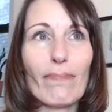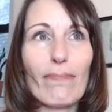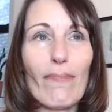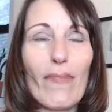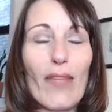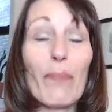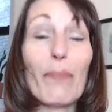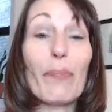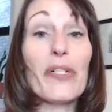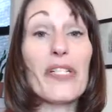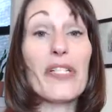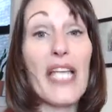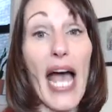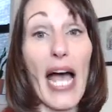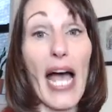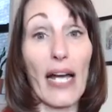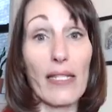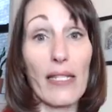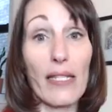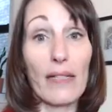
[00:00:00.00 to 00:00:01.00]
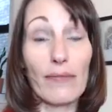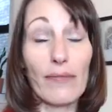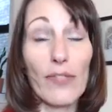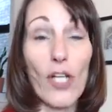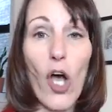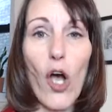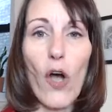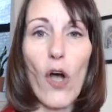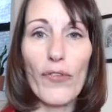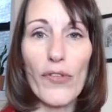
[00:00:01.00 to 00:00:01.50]
protect,
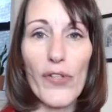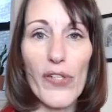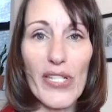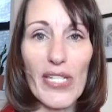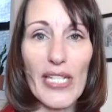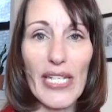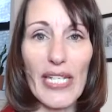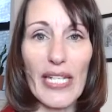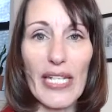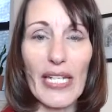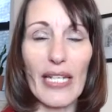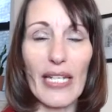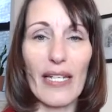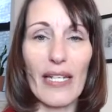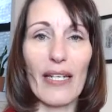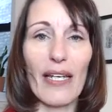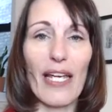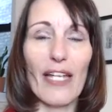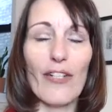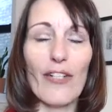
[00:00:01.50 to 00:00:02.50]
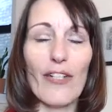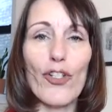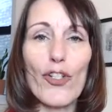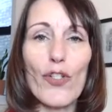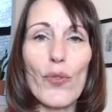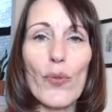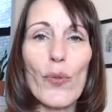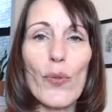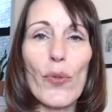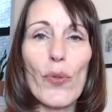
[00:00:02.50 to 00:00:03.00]
oversee,
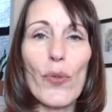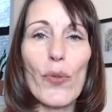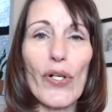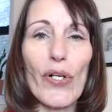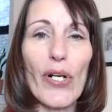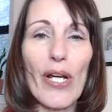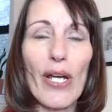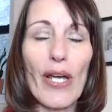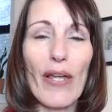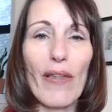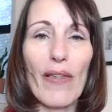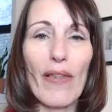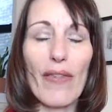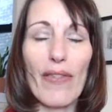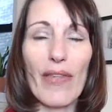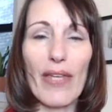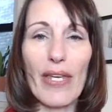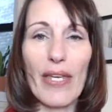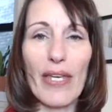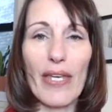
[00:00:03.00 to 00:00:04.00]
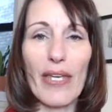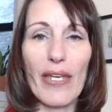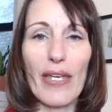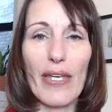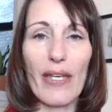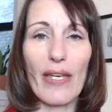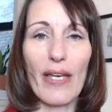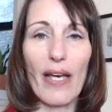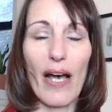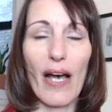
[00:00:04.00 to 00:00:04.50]
ensure
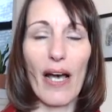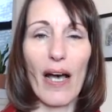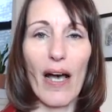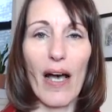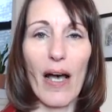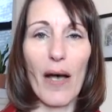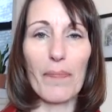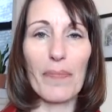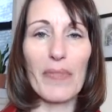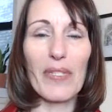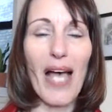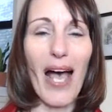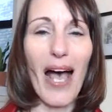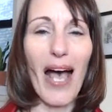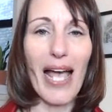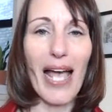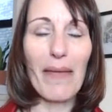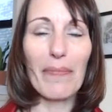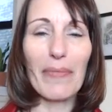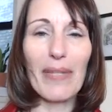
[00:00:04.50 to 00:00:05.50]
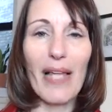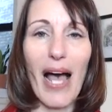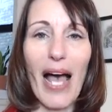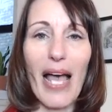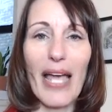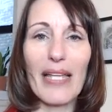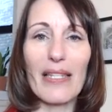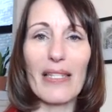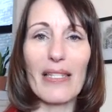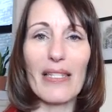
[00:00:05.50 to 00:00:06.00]
the
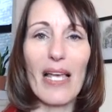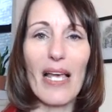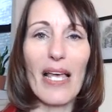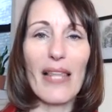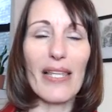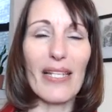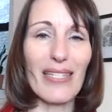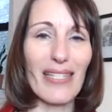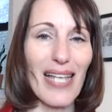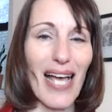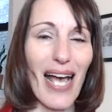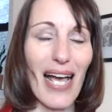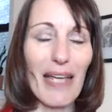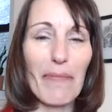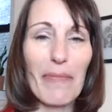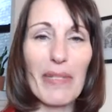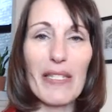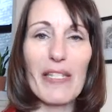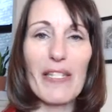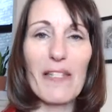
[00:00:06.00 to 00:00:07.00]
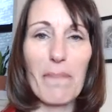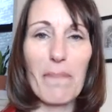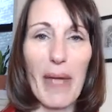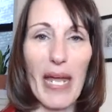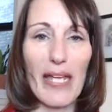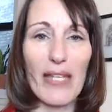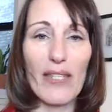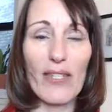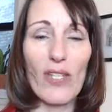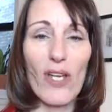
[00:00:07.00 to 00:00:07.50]
timelines, that time and
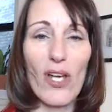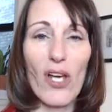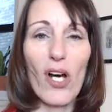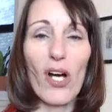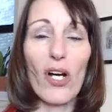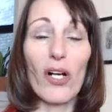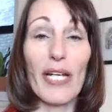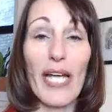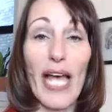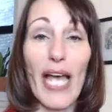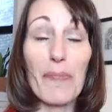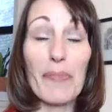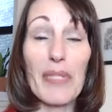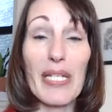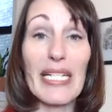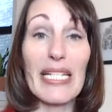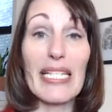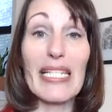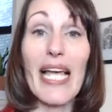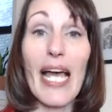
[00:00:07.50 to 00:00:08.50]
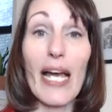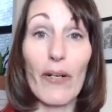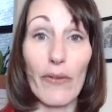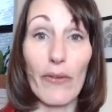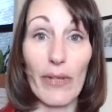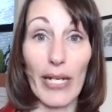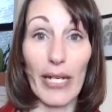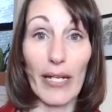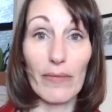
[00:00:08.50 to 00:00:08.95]
space are kept in integrity.